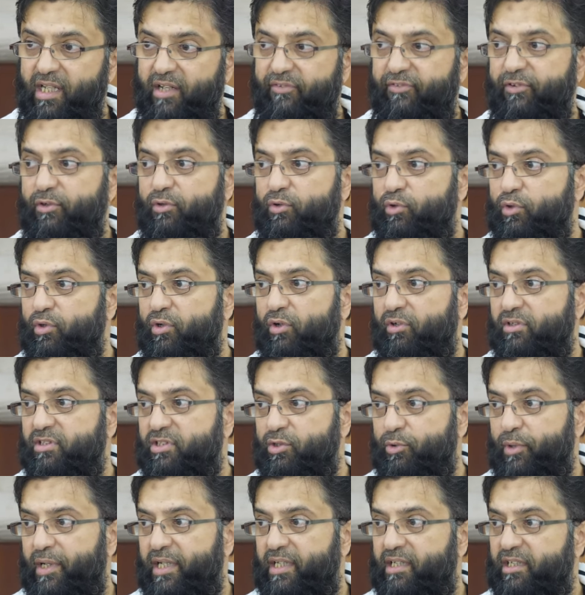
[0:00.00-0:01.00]
If you do not
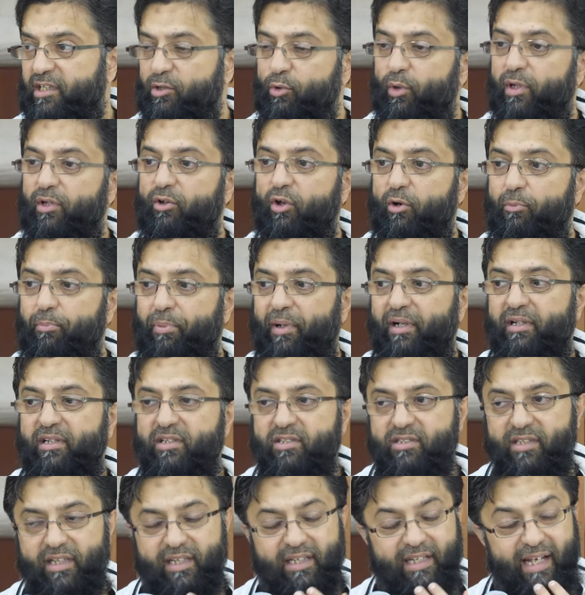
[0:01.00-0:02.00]
do it, you are not
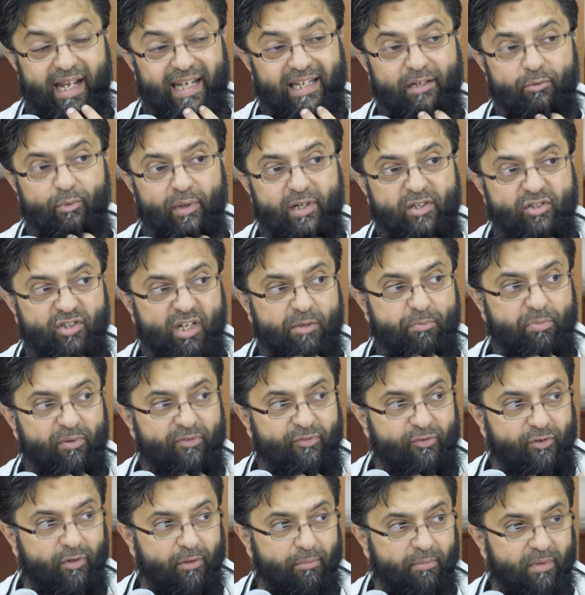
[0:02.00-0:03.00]
punished in any way, shape or
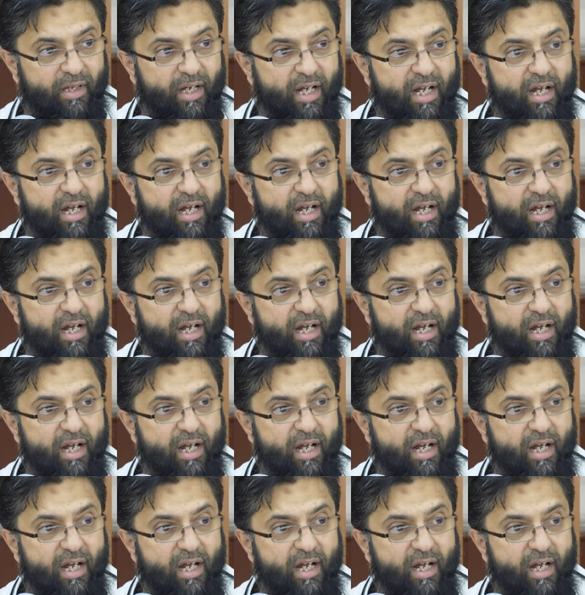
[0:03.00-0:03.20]
form.